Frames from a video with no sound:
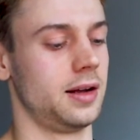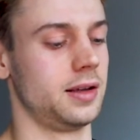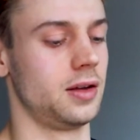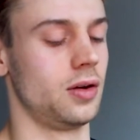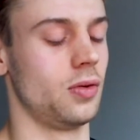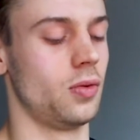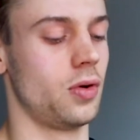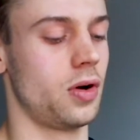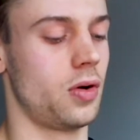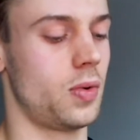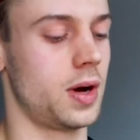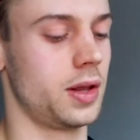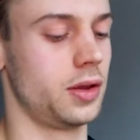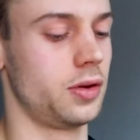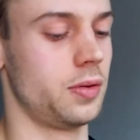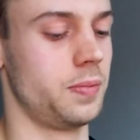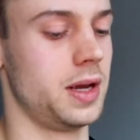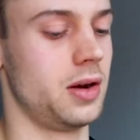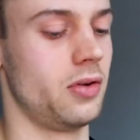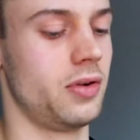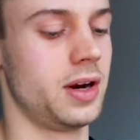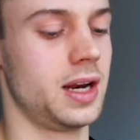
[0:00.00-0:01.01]
you don't want to
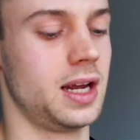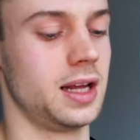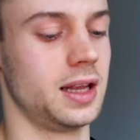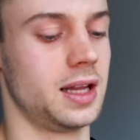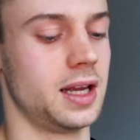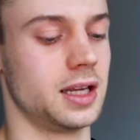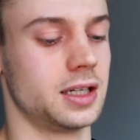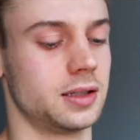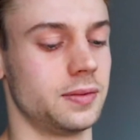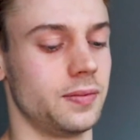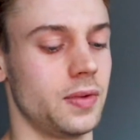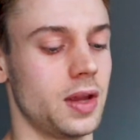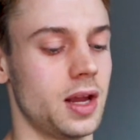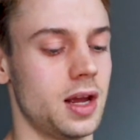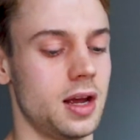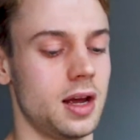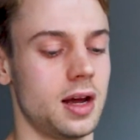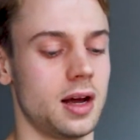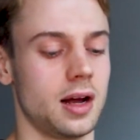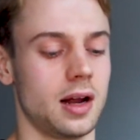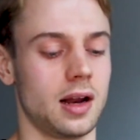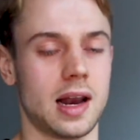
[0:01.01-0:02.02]
be reading this
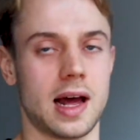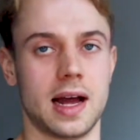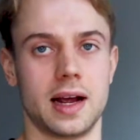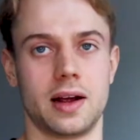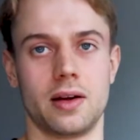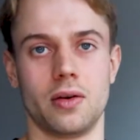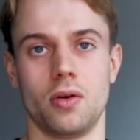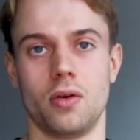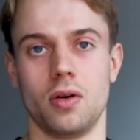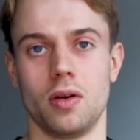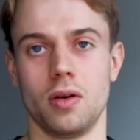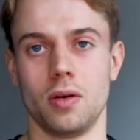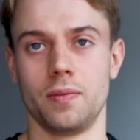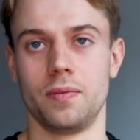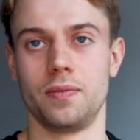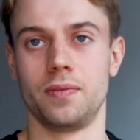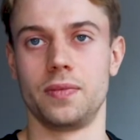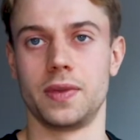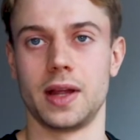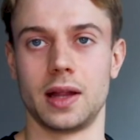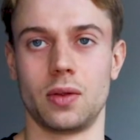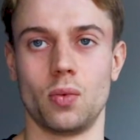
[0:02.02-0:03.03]
like all
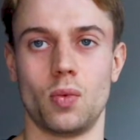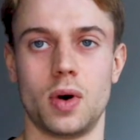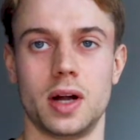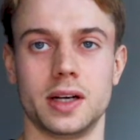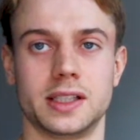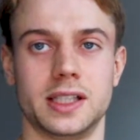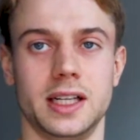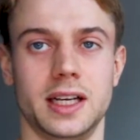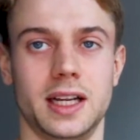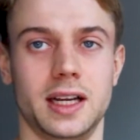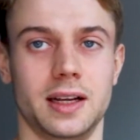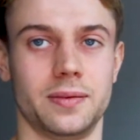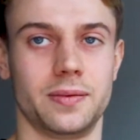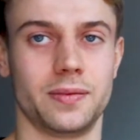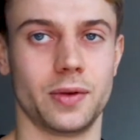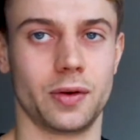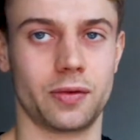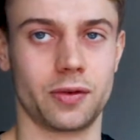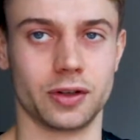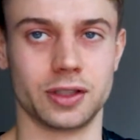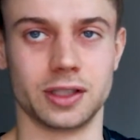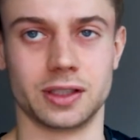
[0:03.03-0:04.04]
at one sitting.
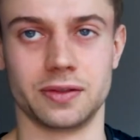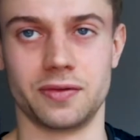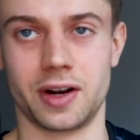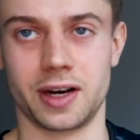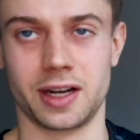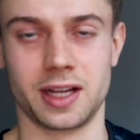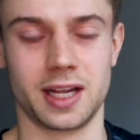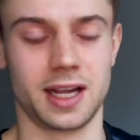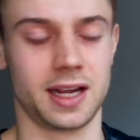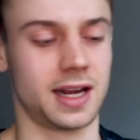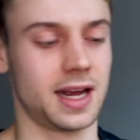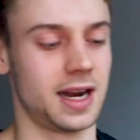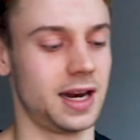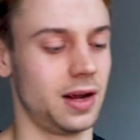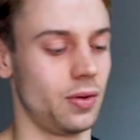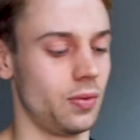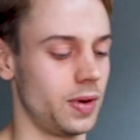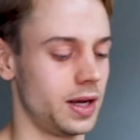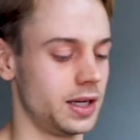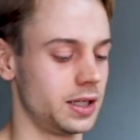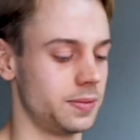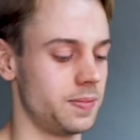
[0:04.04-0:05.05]
Of course, it's very thick
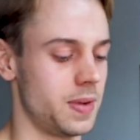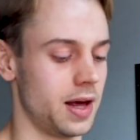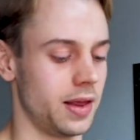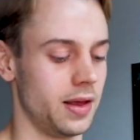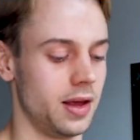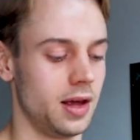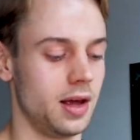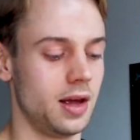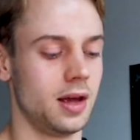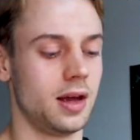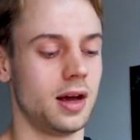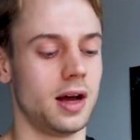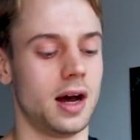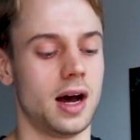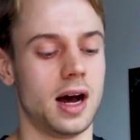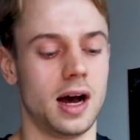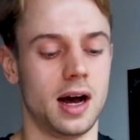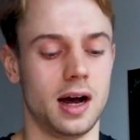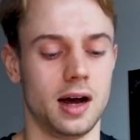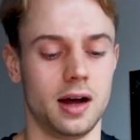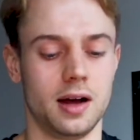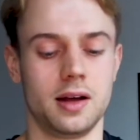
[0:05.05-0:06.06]
anyways, but
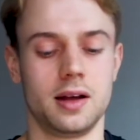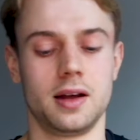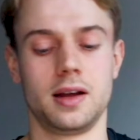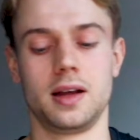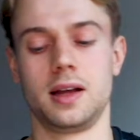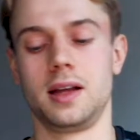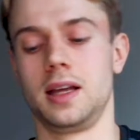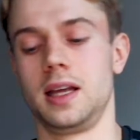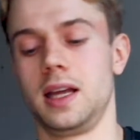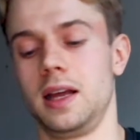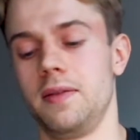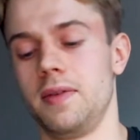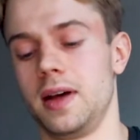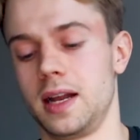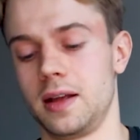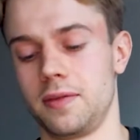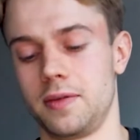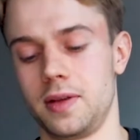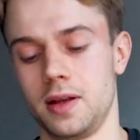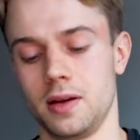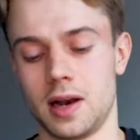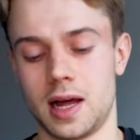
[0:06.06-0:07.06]
even
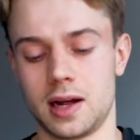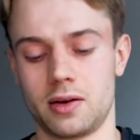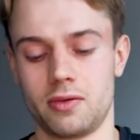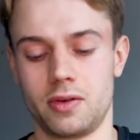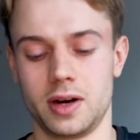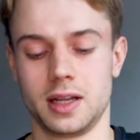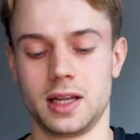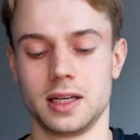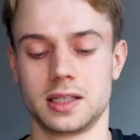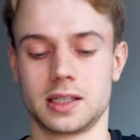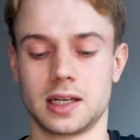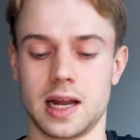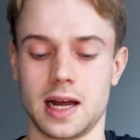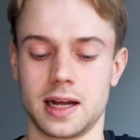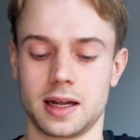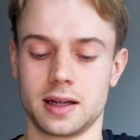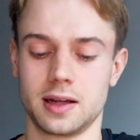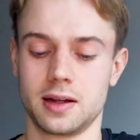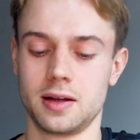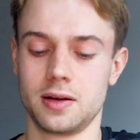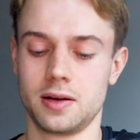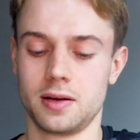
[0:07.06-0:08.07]
if you like read this
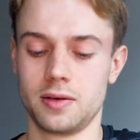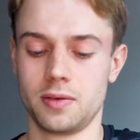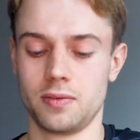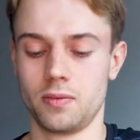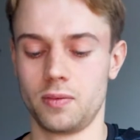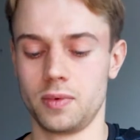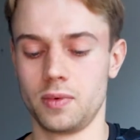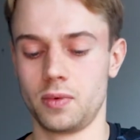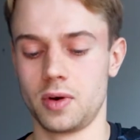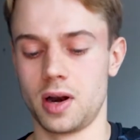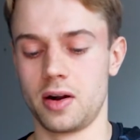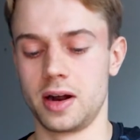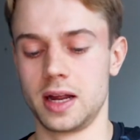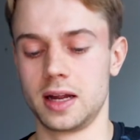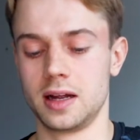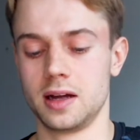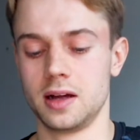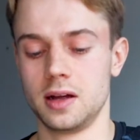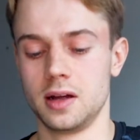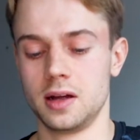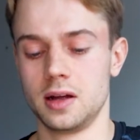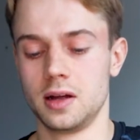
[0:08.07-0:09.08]
like
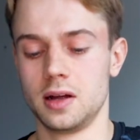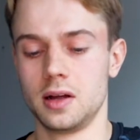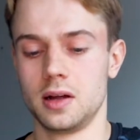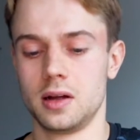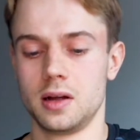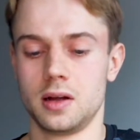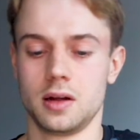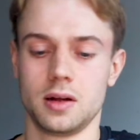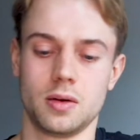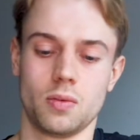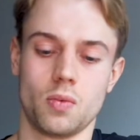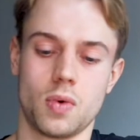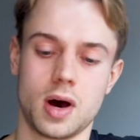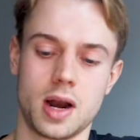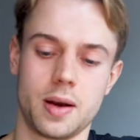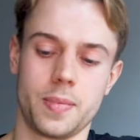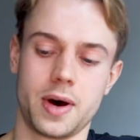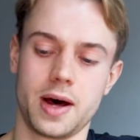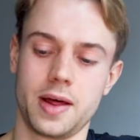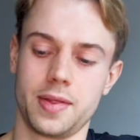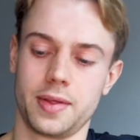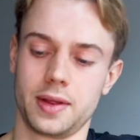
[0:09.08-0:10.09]
during
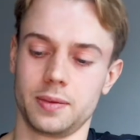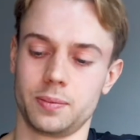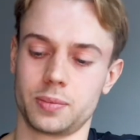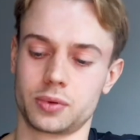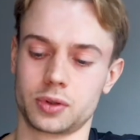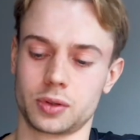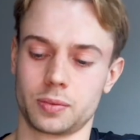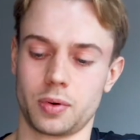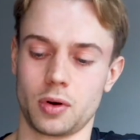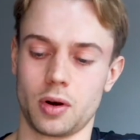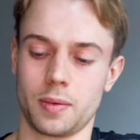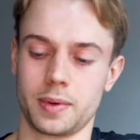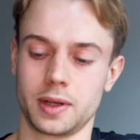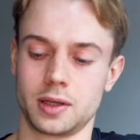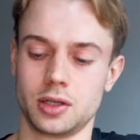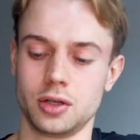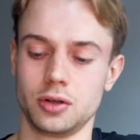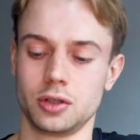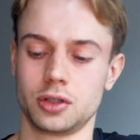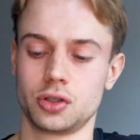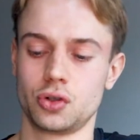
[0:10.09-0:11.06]
1 month, it's probably too